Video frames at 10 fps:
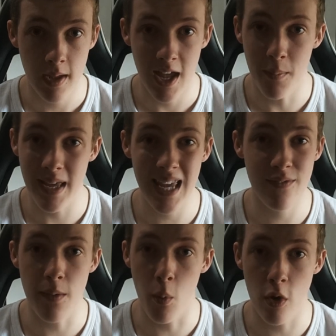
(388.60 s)
It'll be
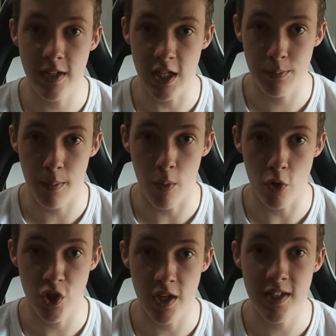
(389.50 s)
even more
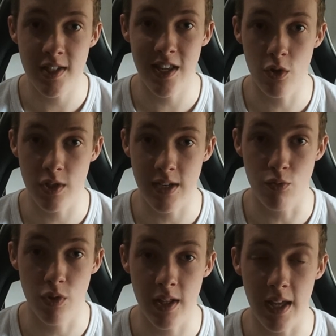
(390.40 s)
disproportionate. Then you'll see
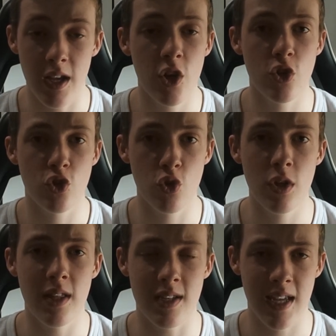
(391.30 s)
really,
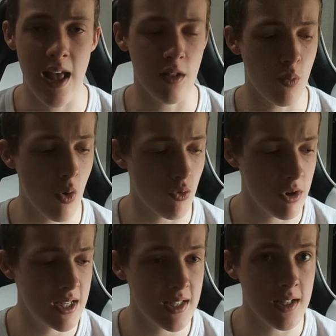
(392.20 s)
truly the scale of what
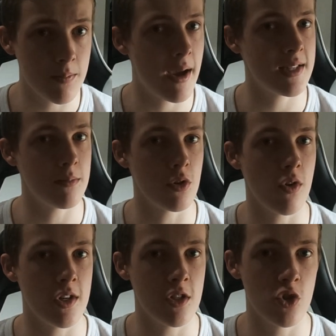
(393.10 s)
recent mass
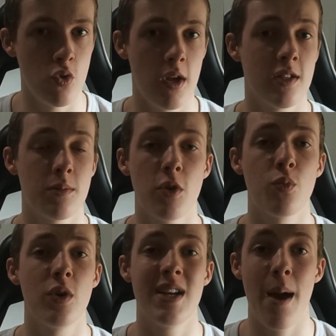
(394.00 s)
immigration is doing, because it's much
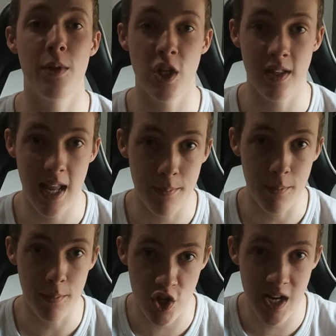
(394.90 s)
more damaging than
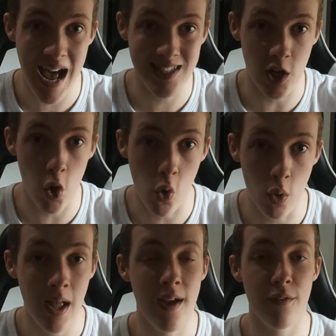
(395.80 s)
immigration as a
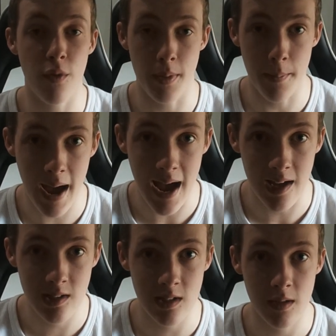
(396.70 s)
whole from the
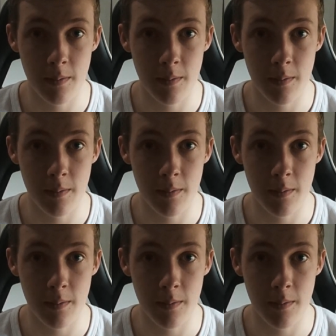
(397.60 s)
past.